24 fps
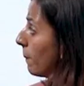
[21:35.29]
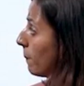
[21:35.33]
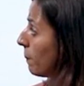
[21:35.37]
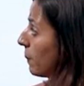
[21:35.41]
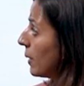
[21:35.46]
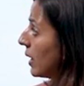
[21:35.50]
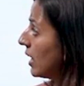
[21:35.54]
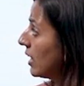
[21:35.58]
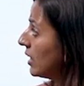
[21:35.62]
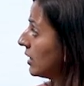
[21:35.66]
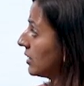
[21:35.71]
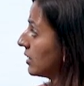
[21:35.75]

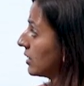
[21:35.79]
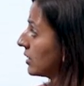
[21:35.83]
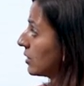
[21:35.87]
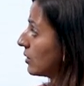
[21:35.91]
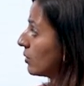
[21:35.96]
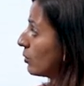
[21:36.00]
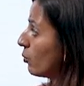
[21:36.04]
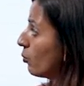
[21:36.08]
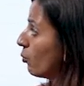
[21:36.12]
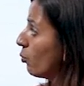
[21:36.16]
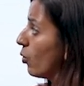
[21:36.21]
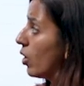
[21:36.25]
plus
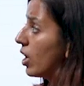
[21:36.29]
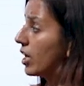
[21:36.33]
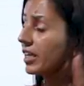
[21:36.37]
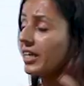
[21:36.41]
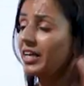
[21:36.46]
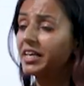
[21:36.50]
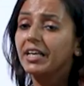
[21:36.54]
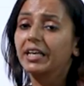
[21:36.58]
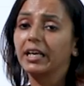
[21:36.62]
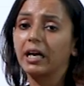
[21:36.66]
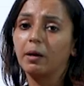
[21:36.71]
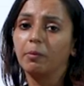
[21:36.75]

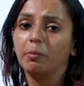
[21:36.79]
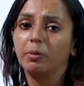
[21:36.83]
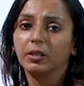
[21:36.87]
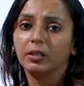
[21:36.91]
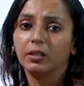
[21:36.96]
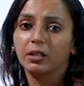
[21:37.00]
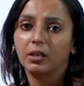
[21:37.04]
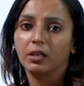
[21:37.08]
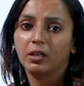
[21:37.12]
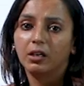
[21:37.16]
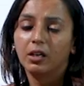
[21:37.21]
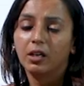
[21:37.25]
working capital.
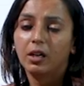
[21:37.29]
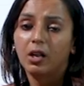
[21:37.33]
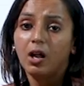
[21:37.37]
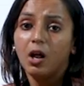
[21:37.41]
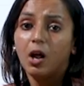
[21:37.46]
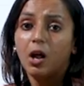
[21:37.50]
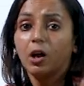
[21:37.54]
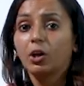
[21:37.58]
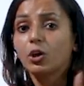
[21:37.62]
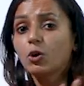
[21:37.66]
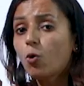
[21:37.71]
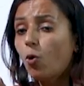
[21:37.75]

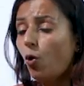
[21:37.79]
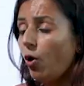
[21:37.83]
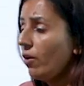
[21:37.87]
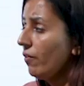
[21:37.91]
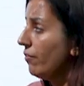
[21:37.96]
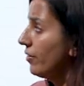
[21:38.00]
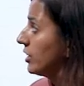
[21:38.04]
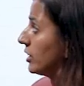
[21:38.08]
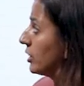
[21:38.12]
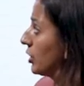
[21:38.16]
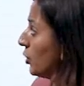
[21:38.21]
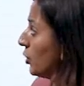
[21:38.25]
You always